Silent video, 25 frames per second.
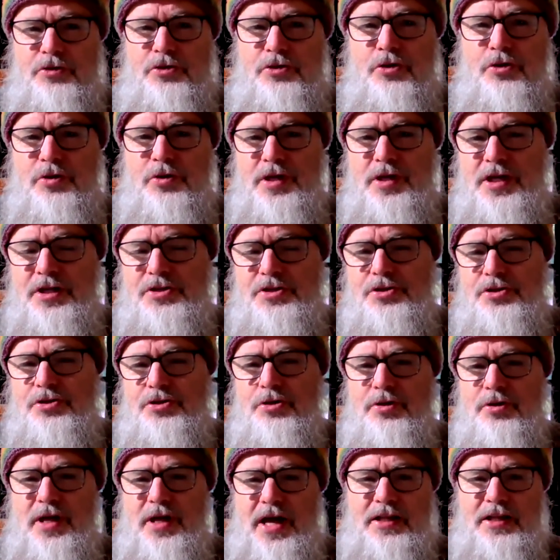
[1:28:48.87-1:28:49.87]
Do this,
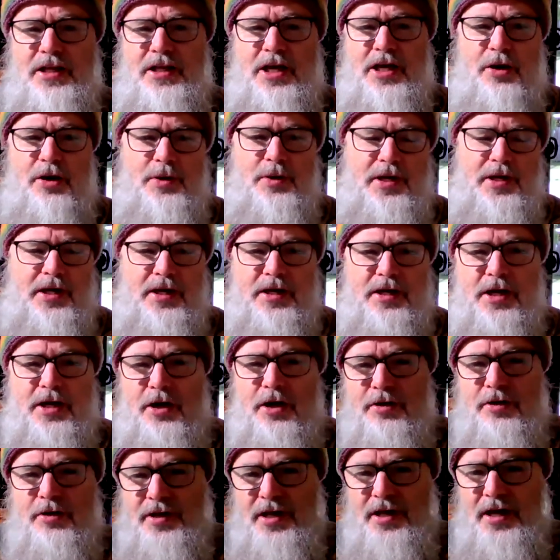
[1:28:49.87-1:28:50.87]
do that, go here,
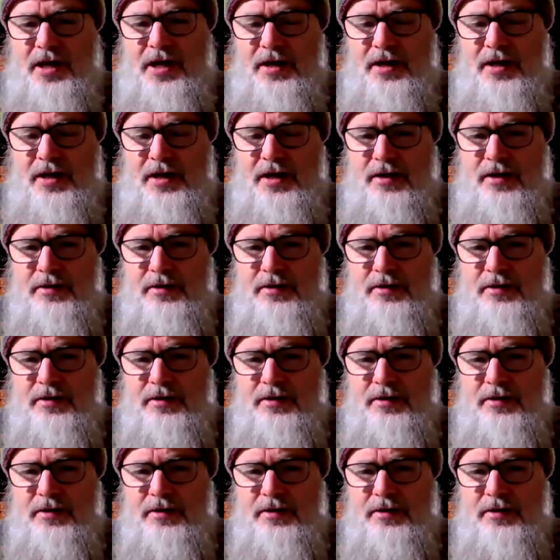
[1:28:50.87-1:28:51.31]
go there.